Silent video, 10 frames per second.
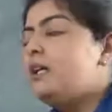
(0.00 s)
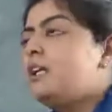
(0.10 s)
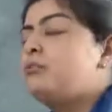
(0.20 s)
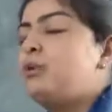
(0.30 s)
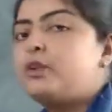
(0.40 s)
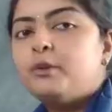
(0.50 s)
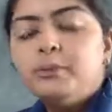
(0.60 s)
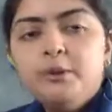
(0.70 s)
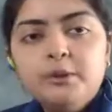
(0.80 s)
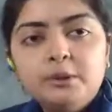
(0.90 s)
In water
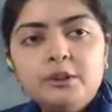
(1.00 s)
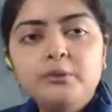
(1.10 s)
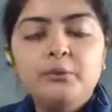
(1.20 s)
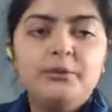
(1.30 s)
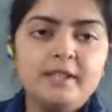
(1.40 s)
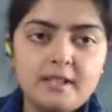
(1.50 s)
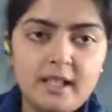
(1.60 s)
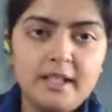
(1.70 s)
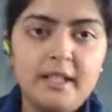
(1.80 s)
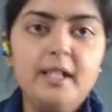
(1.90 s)
pollution, we
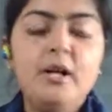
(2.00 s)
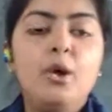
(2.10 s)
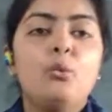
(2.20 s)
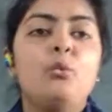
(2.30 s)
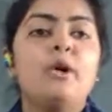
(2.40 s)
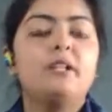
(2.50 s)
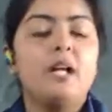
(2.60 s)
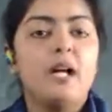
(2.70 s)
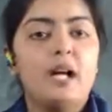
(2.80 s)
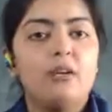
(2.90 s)
studied
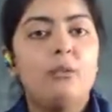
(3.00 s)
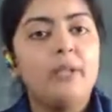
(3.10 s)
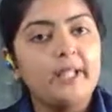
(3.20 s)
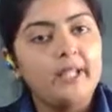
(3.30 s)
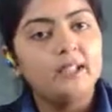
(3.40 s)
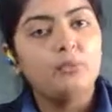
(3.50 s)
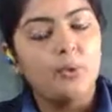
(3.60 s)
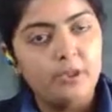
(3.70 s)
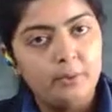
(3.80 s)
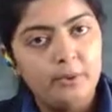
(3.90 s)
what is
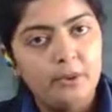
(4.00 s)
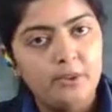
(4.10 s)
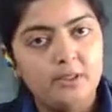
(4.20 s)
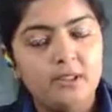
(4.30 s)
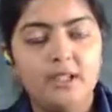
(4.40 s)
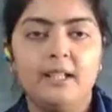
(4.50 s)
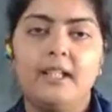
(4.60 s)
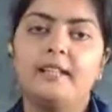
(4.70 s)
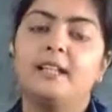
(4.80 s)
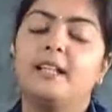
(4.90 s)
water pollution,
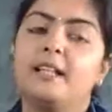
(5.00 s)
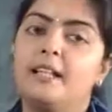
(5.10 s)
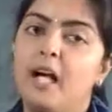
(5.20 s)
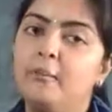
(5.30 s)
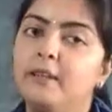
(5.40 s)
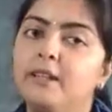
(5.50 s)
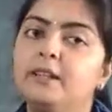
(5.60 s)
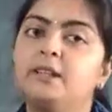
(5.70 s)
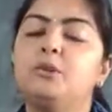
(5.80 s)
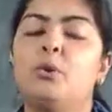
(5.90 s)
that the
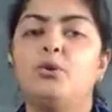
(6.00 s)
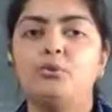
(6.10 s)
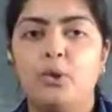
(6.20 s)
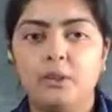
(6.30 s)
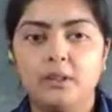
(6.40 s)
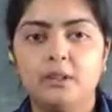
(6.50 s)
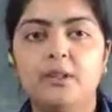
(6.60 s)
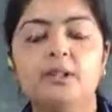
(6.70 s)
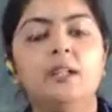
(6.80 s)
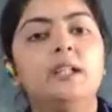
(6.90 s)
contamination of
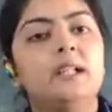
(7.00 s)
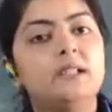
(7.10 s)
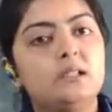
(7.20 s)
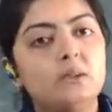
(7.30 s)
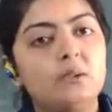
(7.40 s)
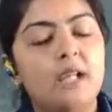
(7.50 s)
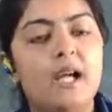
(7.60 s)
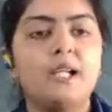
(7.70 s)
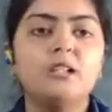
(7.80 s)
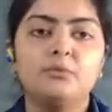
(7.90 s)
water is known
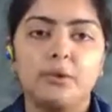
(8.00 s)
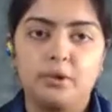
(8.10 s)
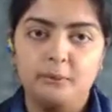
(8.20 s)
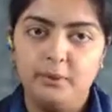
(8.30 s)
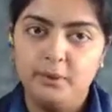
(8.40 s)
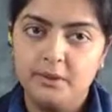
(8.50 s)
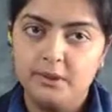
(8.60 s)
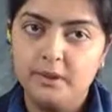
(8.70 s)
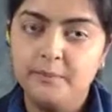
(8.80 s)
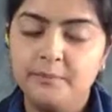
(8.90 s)
as water
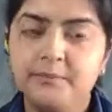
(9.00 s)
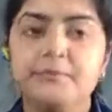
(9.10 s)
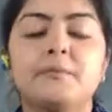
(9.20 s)
pollution.